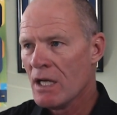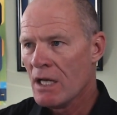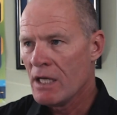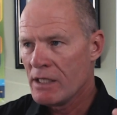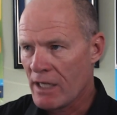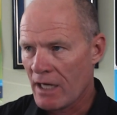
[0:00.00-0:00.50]

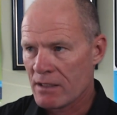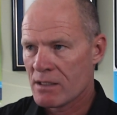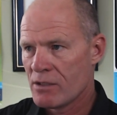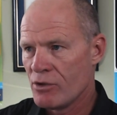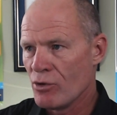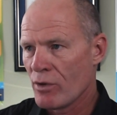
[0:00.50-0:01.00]

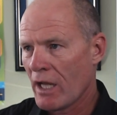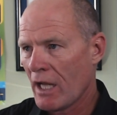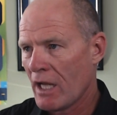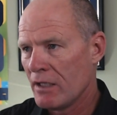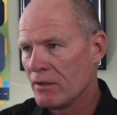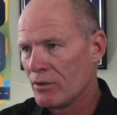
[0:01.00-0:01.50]
Yes, you
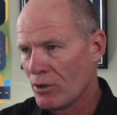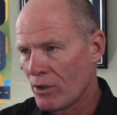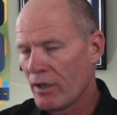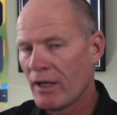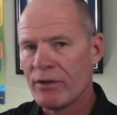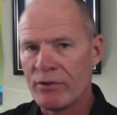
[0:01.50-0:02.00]
can
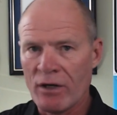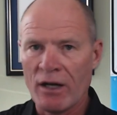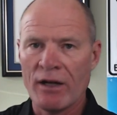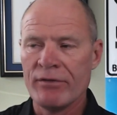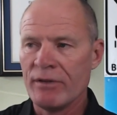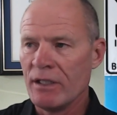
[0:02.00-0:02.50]
learn how to
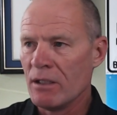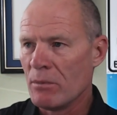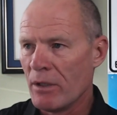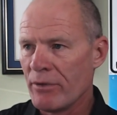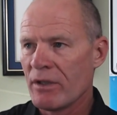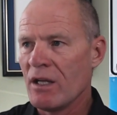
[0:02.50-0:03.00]
drive in a
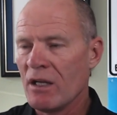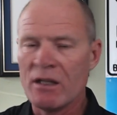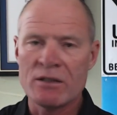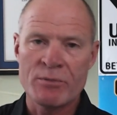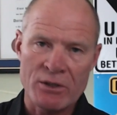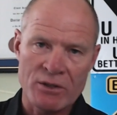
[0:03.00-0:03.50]
month, King,
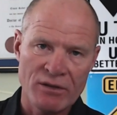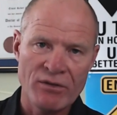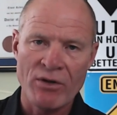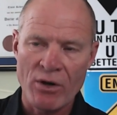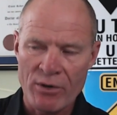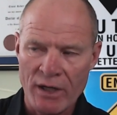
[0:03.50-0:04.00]
especially if you've
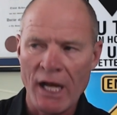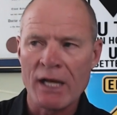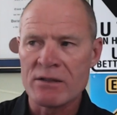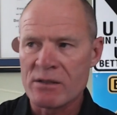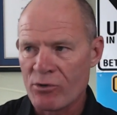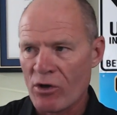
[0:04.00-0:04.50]
already
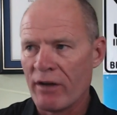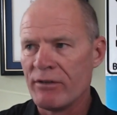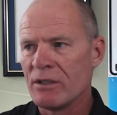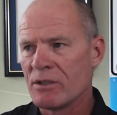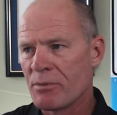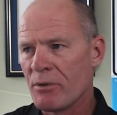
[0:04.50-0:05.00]
had some
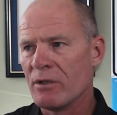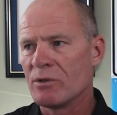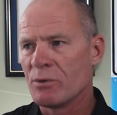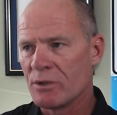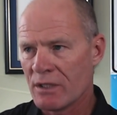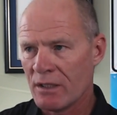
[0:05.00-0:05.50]
driving experience,
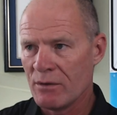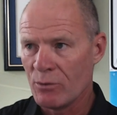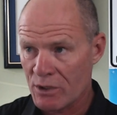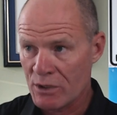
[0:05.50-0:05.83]
which it